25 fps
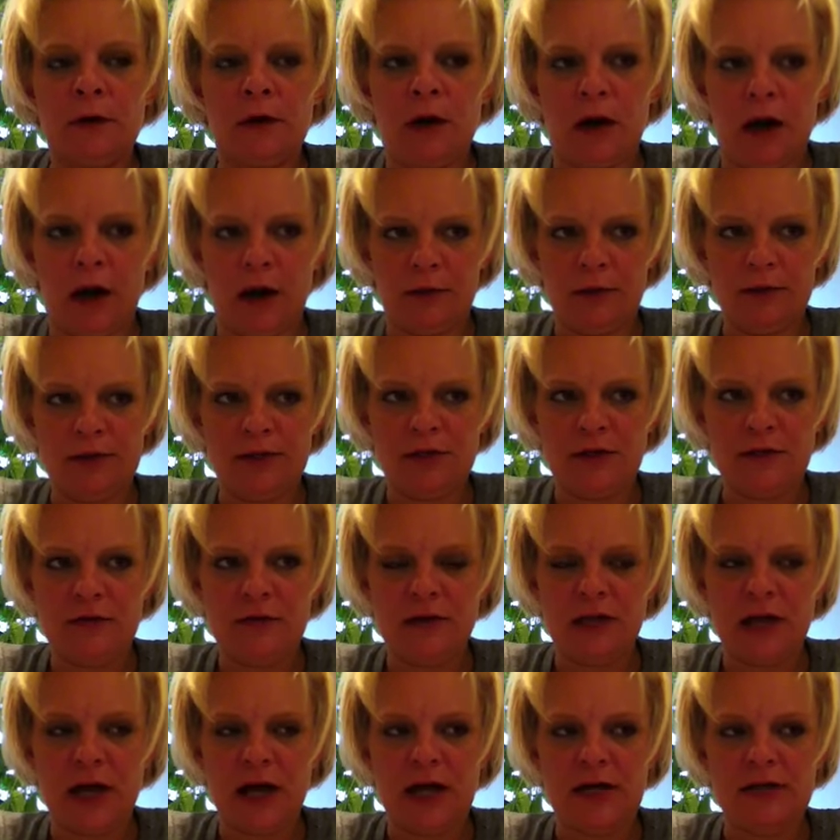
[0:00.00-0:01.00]
I would say over the
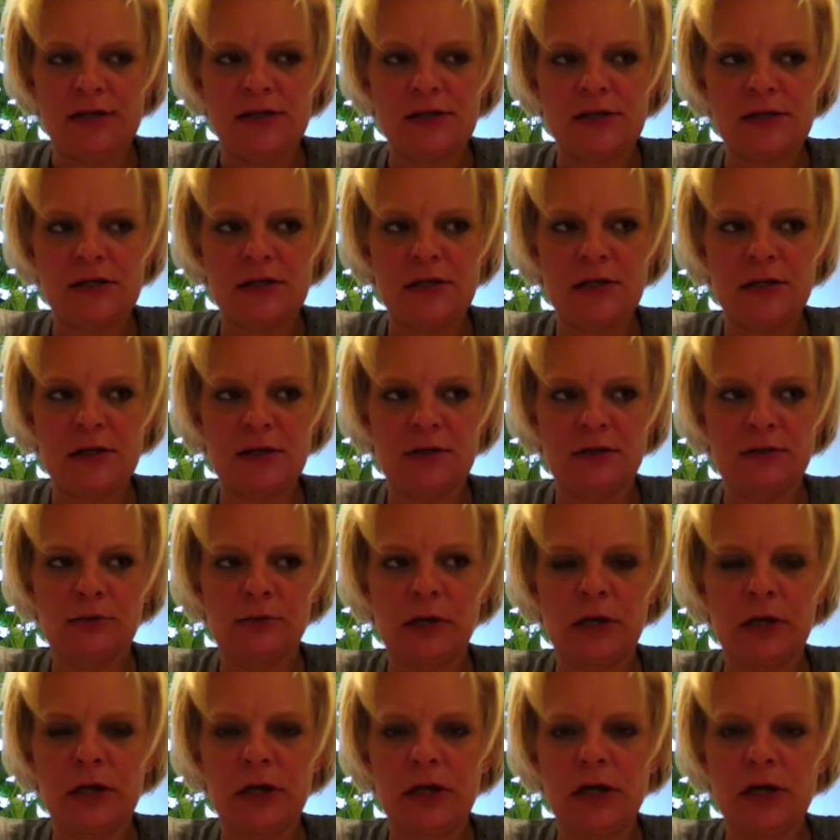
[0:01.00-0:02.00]
last
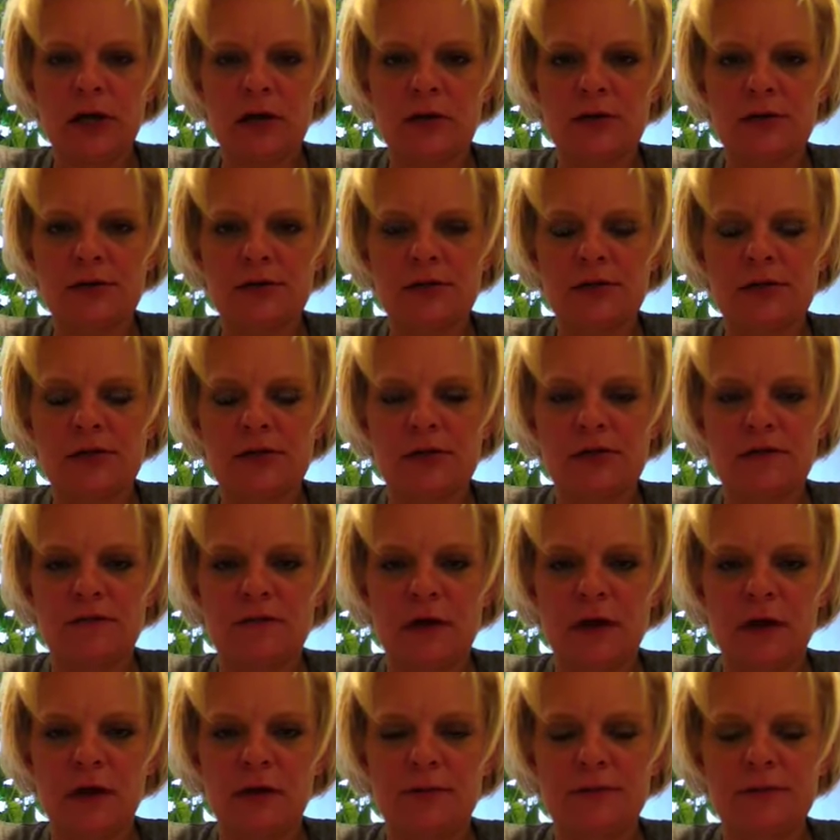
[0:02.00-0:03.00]
3 years it's
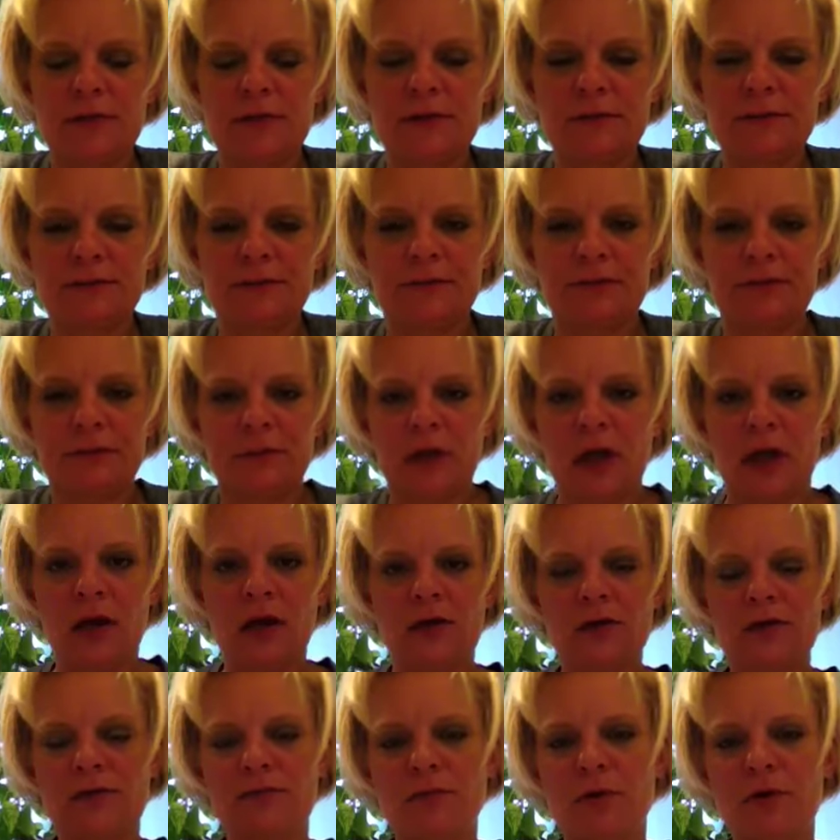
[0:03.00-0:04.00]
developed. And
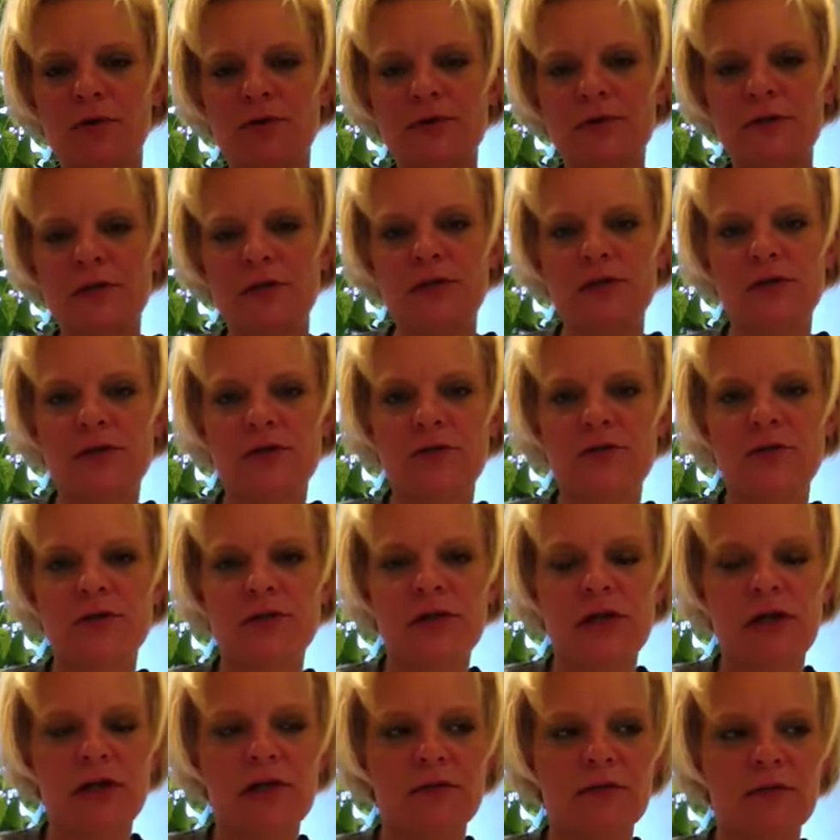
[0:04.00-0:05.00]
it's mostly
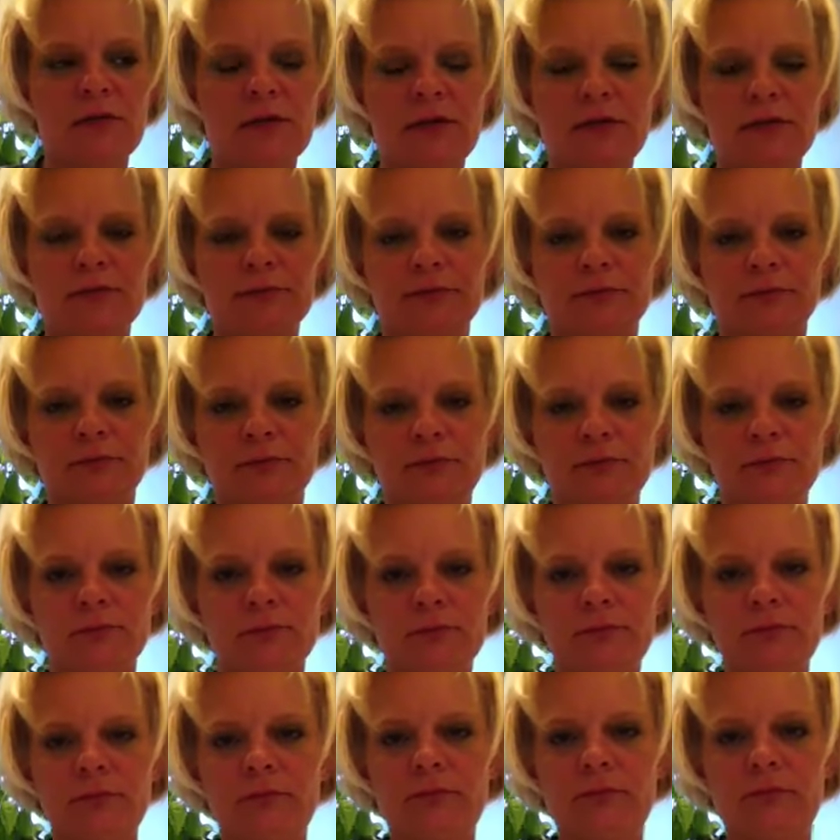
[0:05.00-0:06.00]
associated with
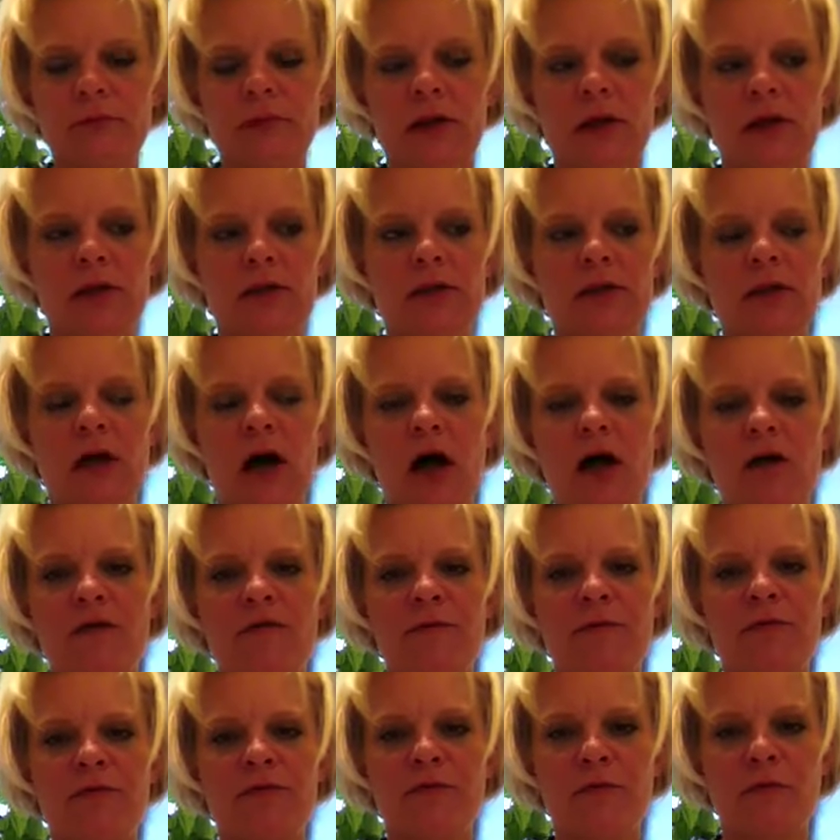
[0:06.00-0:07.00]

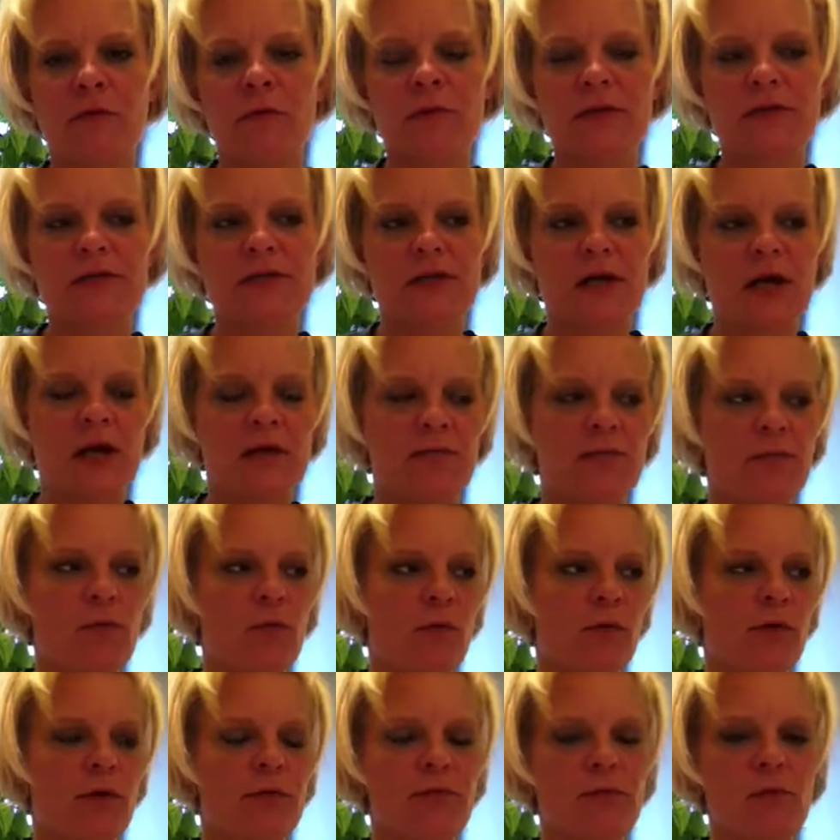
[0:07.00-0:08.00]
live performance, and
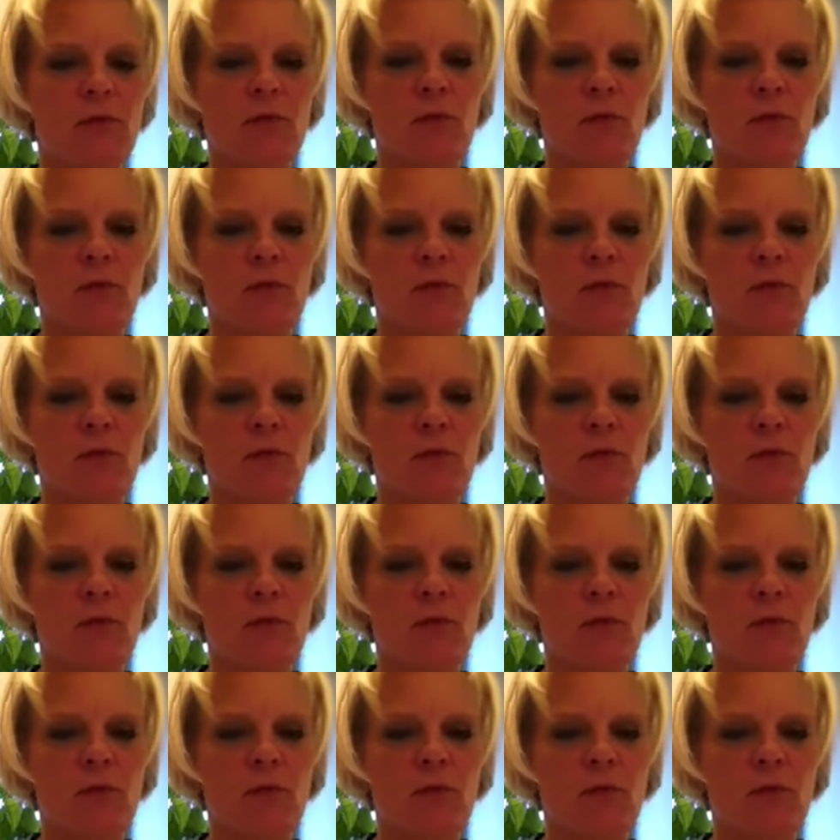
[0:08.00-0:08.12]
more,